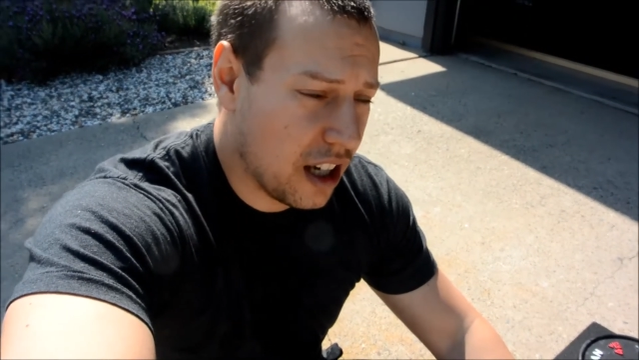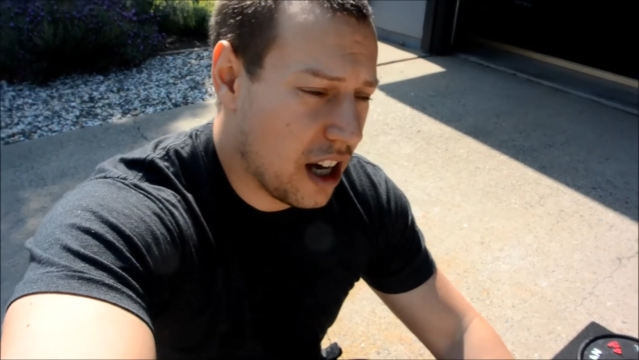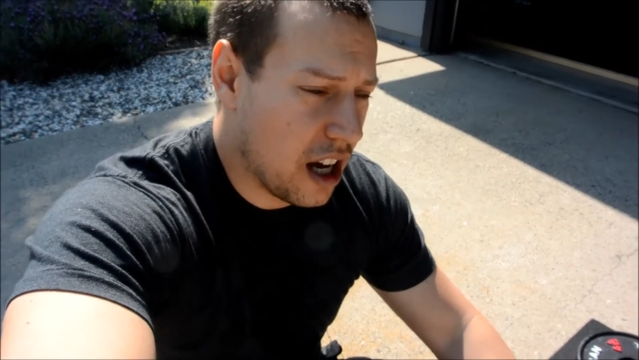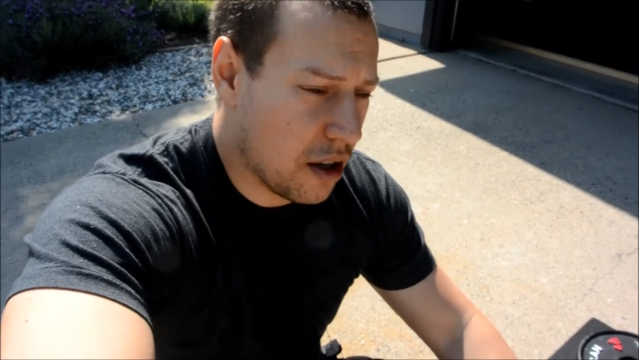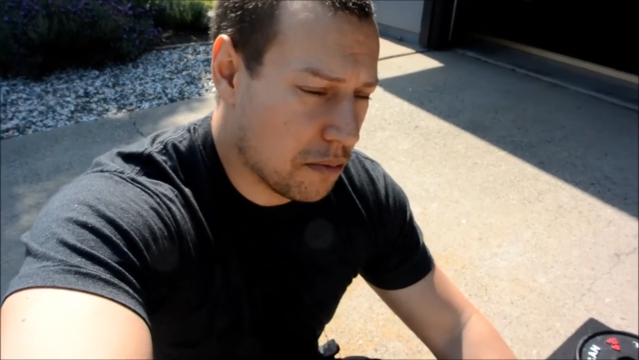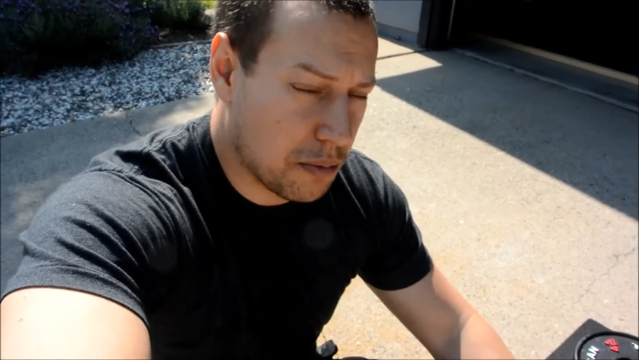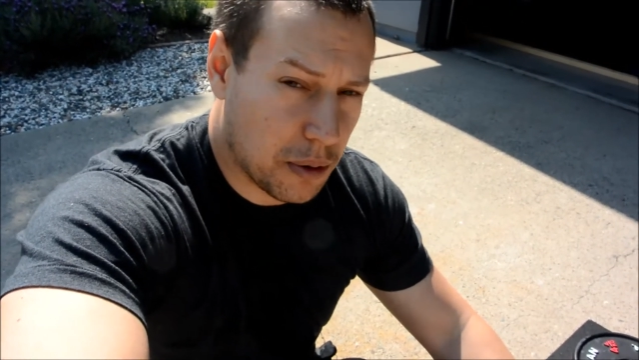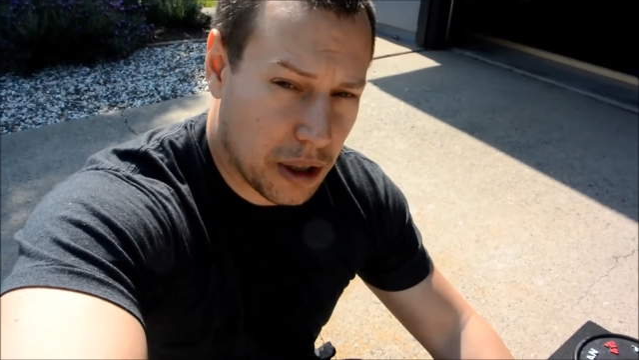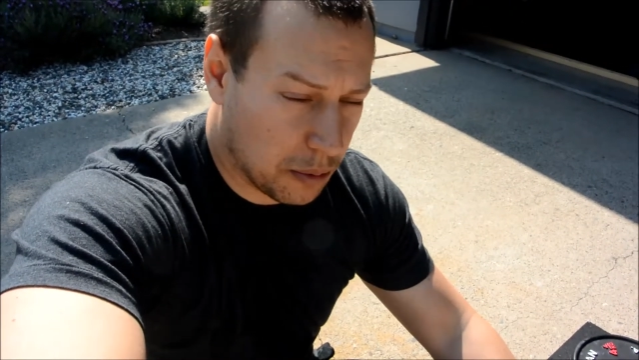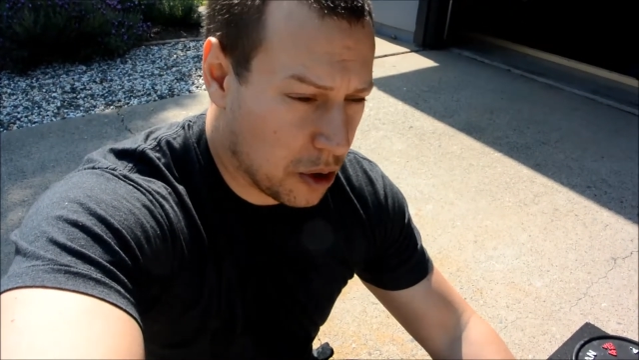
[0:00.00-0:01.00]
but
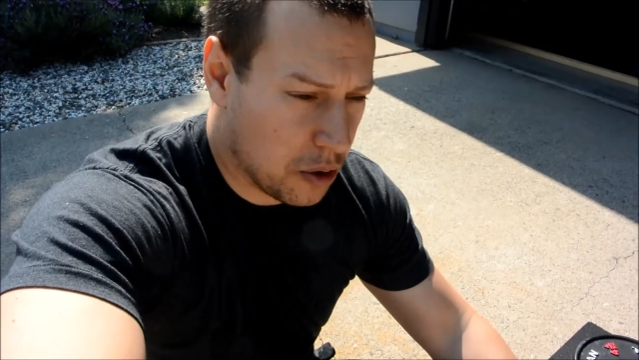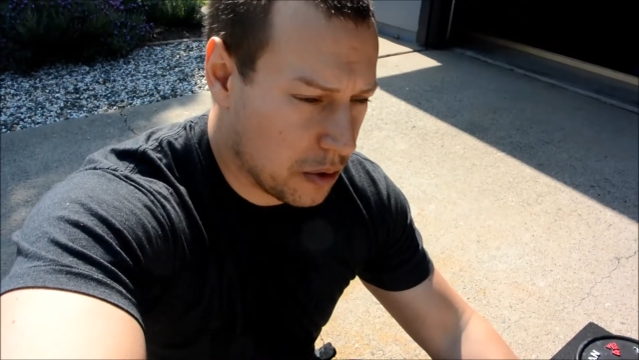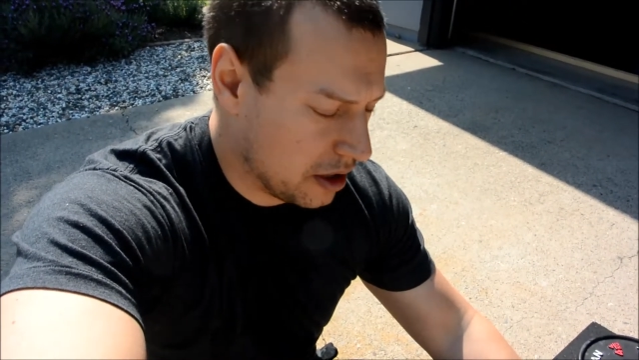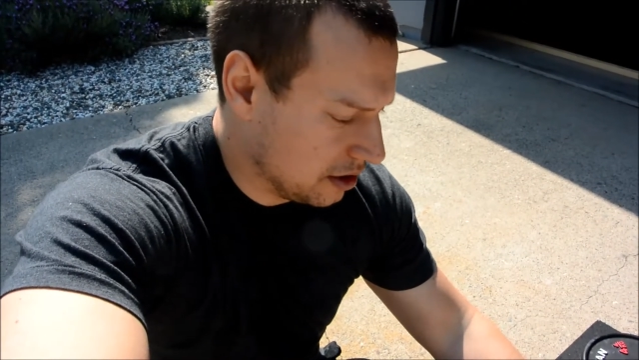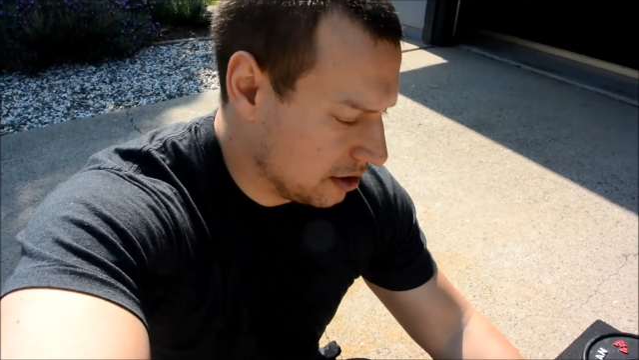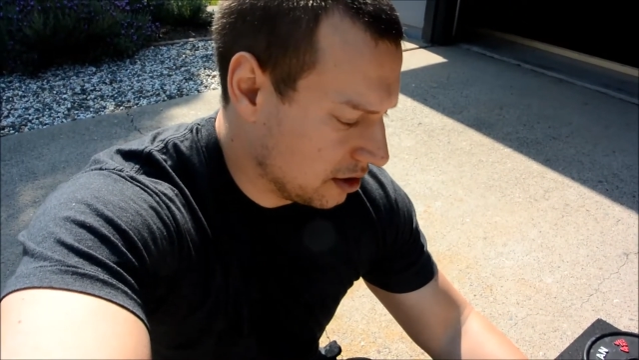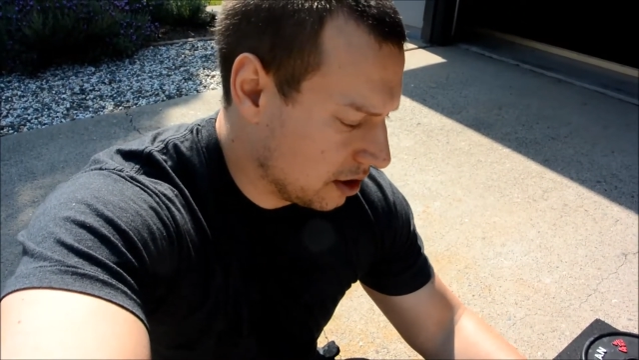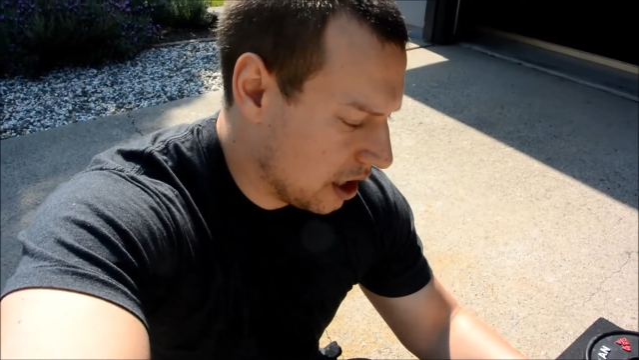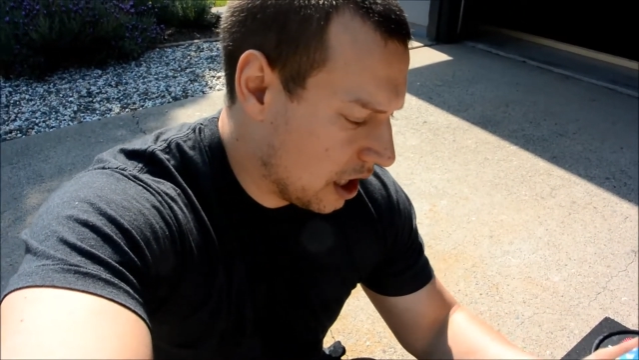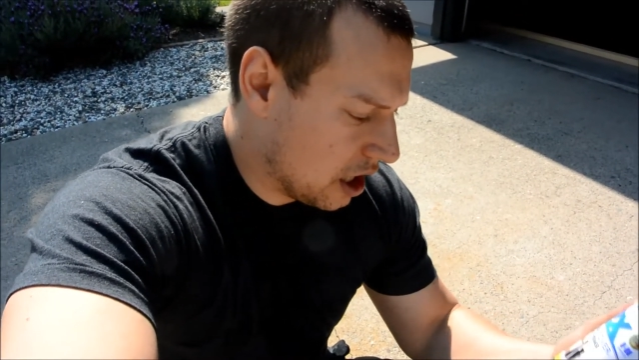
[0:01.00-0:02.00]
what I'm going with
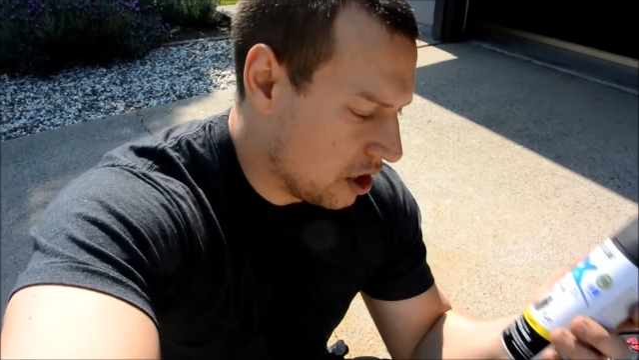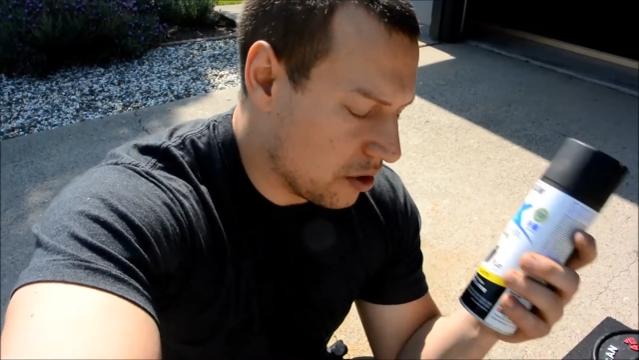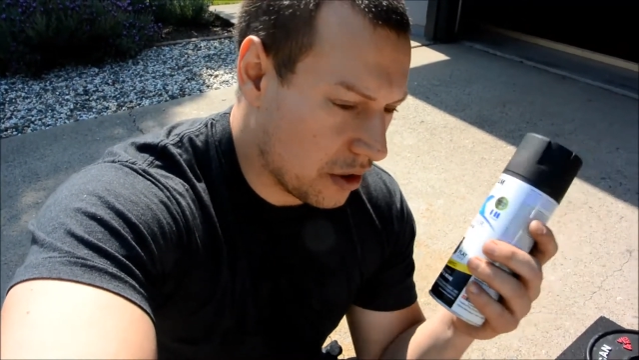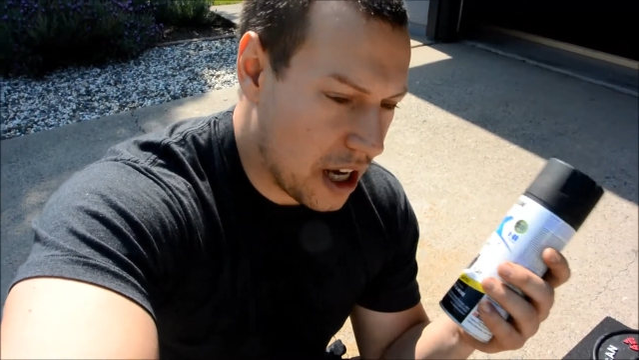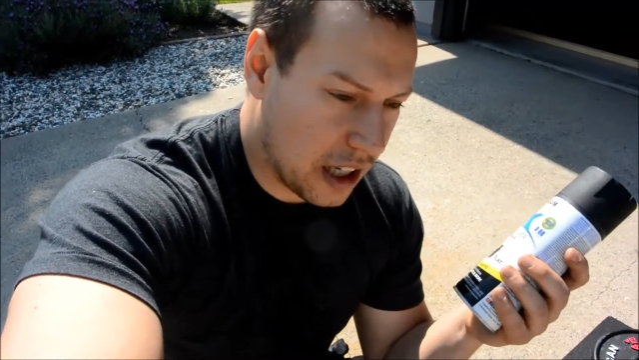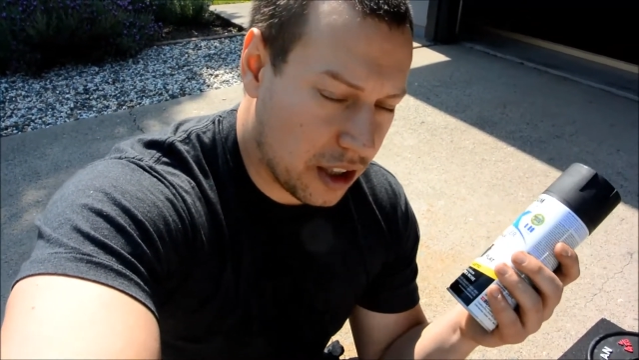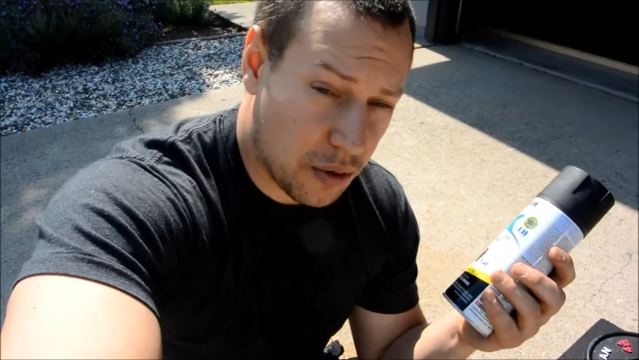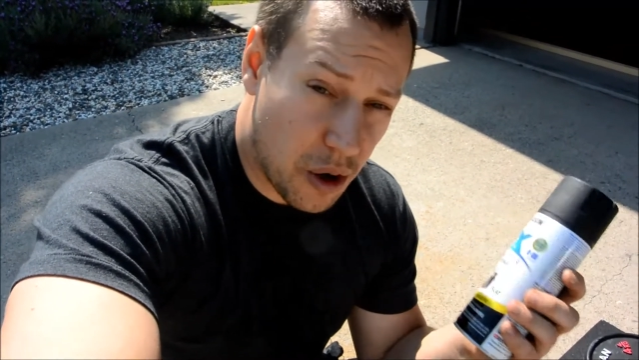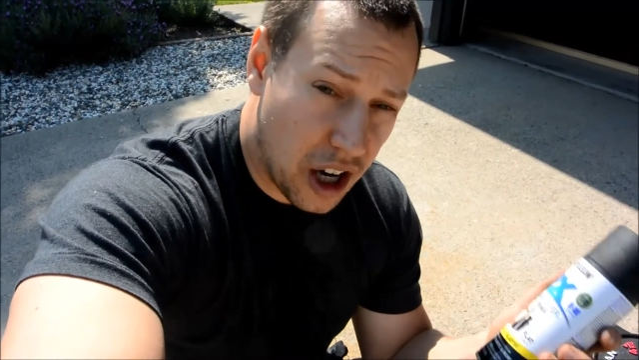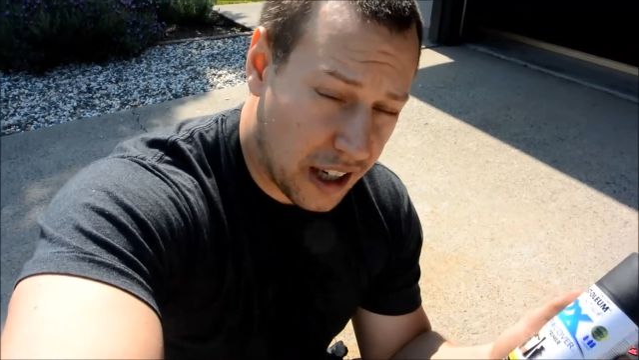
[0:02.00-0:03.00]
is you're not going
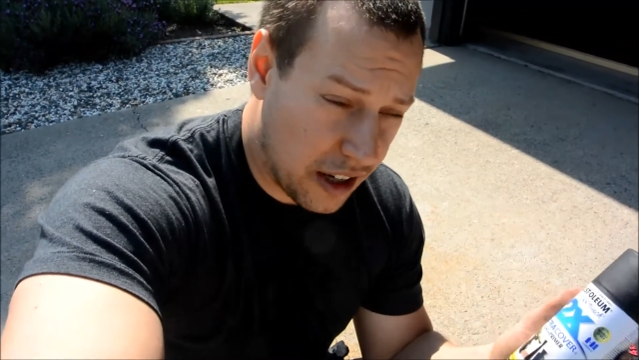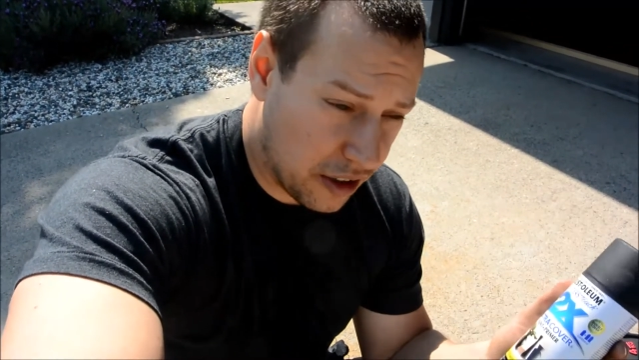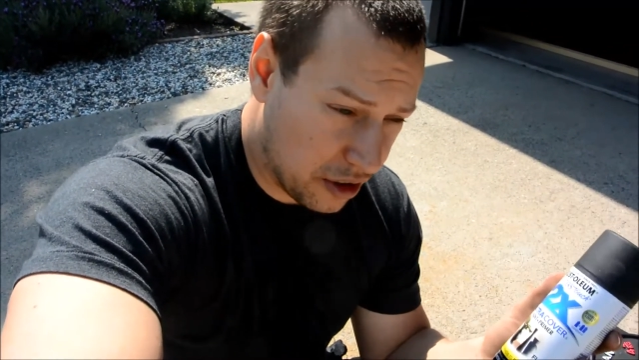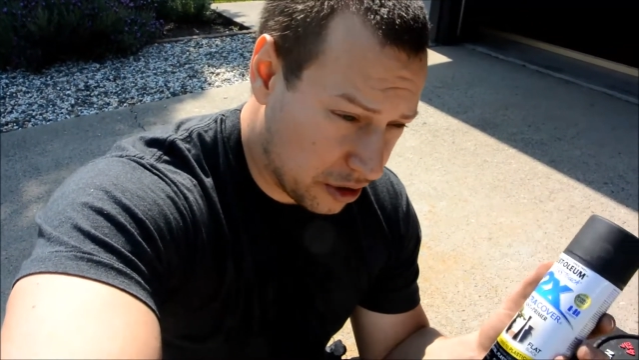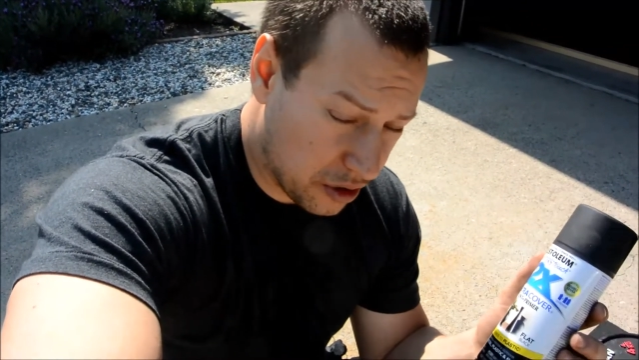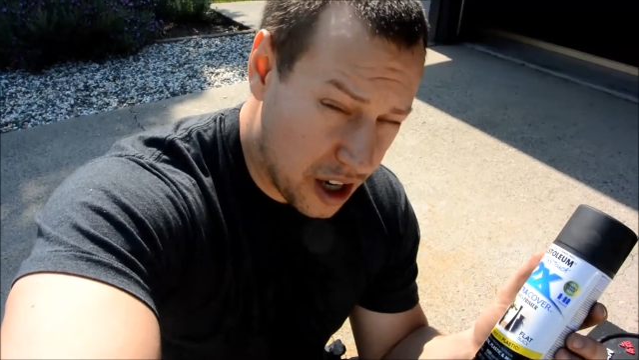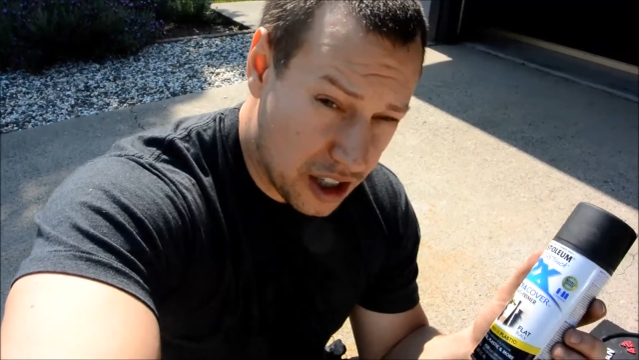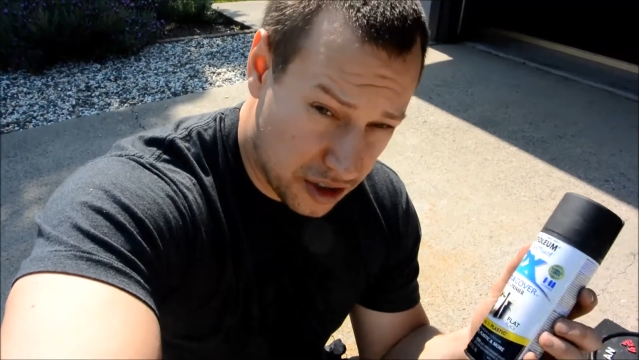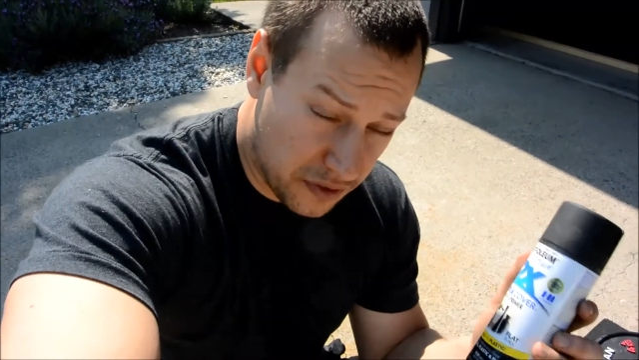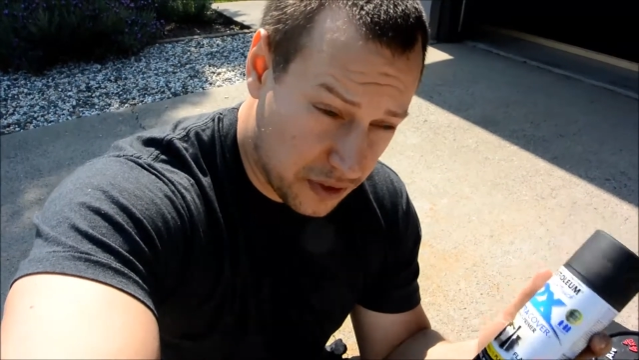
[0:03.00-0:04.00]
to walk out in your
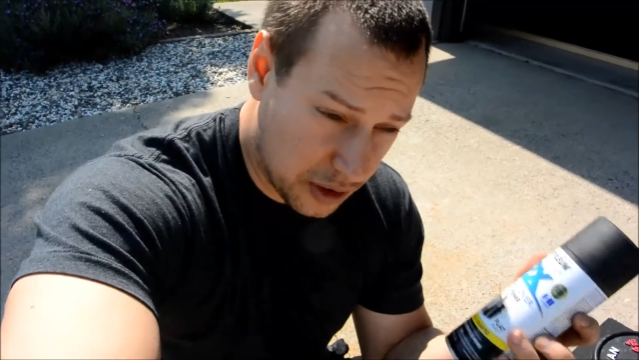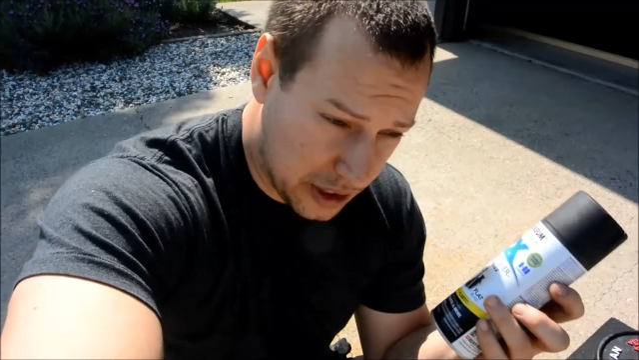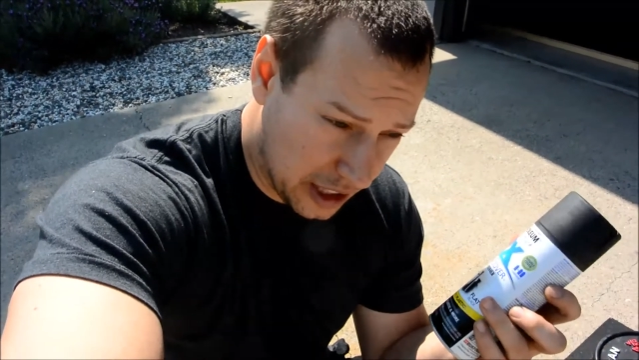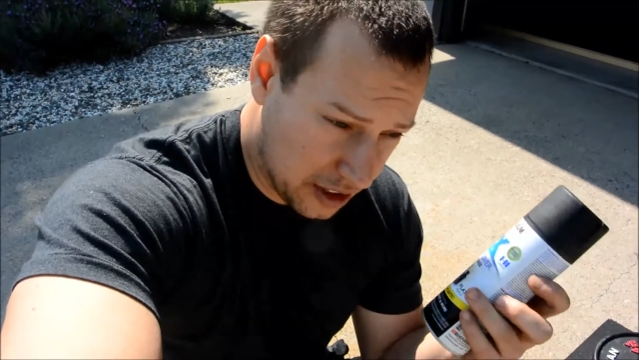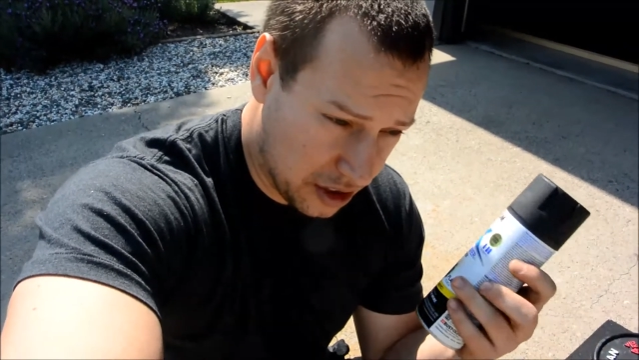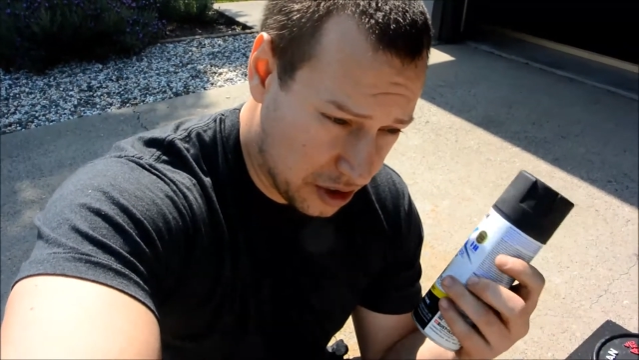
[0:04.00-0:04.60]
garage and feel like